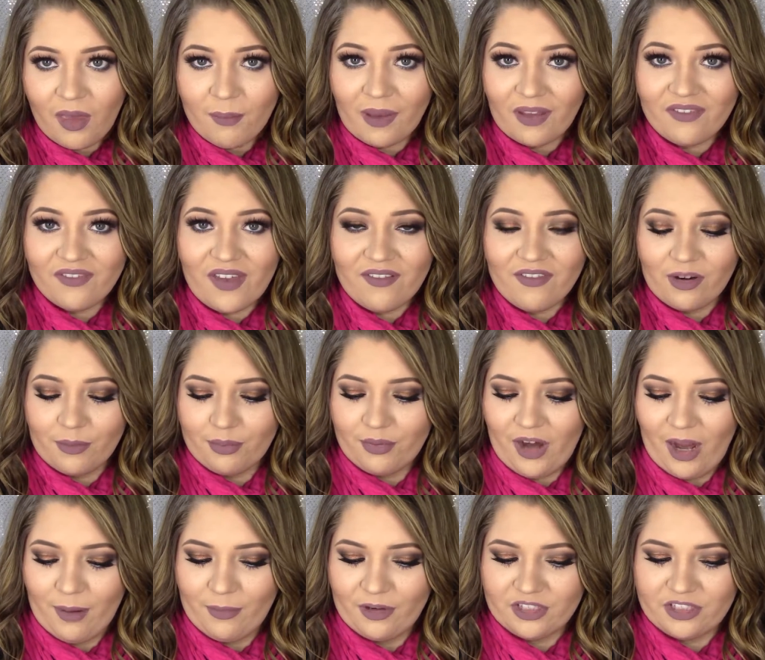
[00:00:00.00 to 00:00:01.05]
My favorite
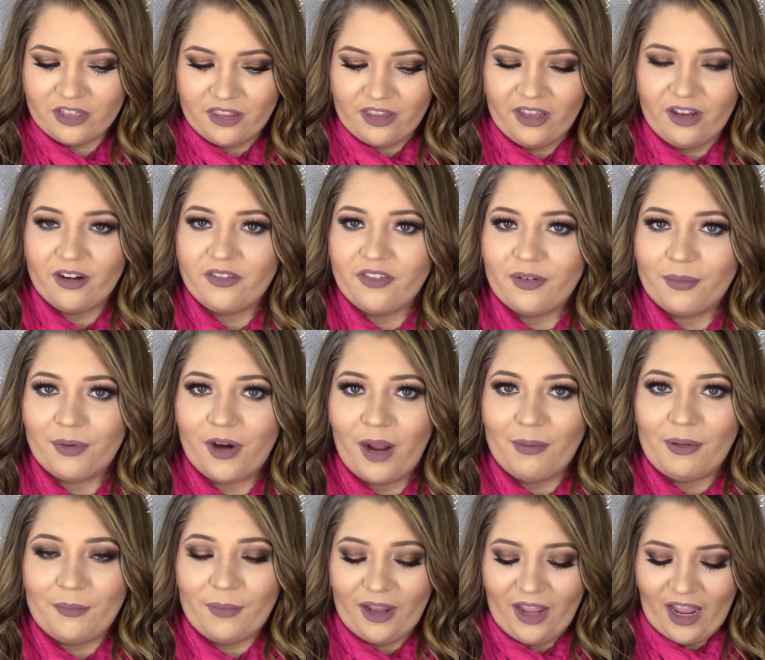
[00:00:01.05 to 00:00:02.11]
primers of the year for
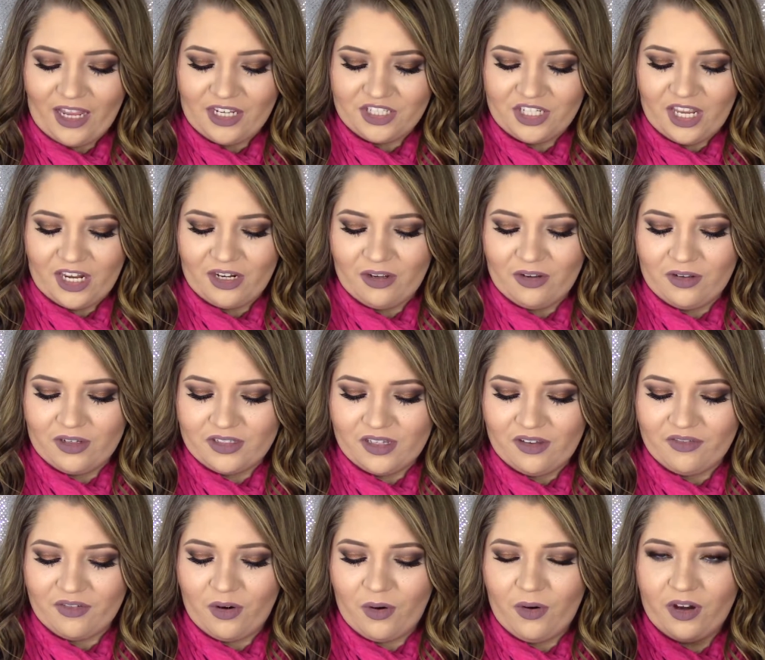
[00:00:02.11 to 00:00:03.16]
priming my eyeshadow is,
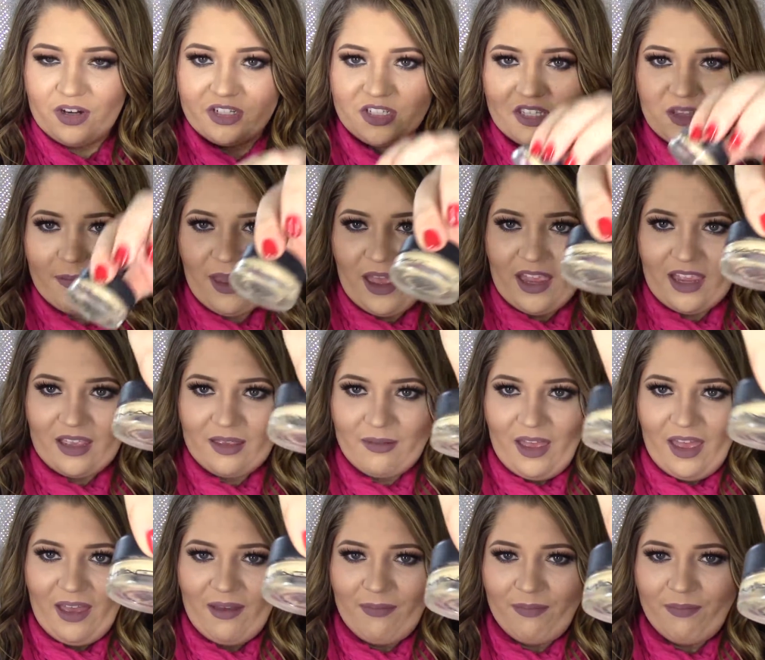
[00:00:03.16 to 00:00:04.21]
of course, the MAC
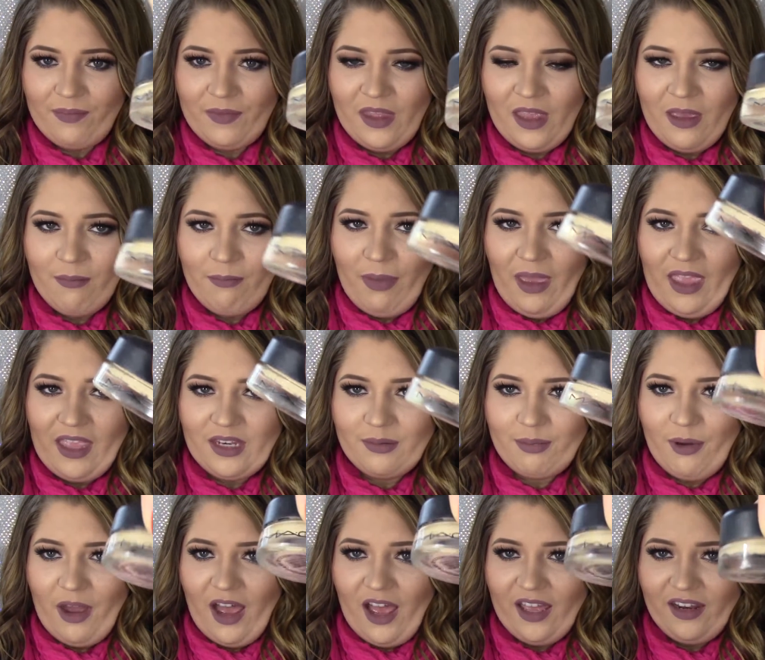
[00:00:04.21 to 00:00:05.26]
Paint
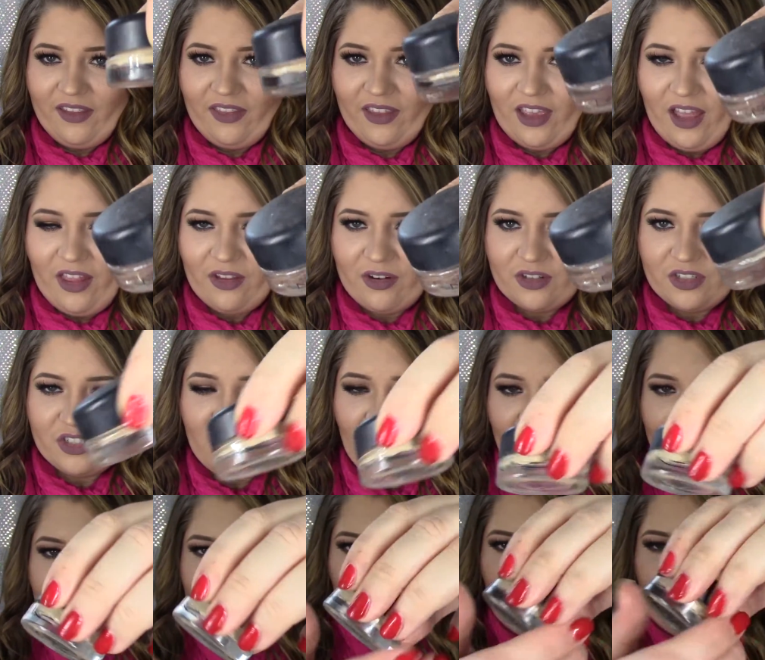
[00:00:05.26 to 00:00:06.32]
Pot in the color
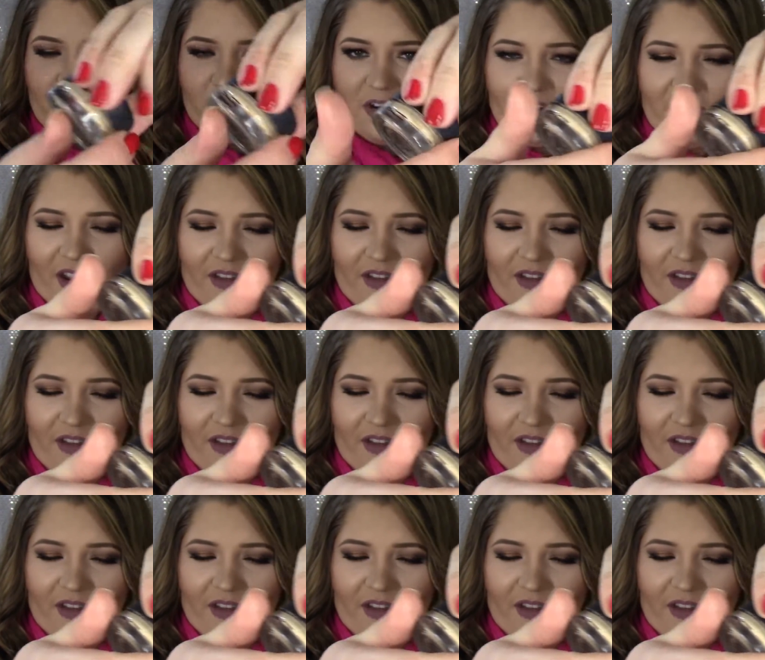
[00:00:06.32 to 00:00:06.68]
Soft Ochre.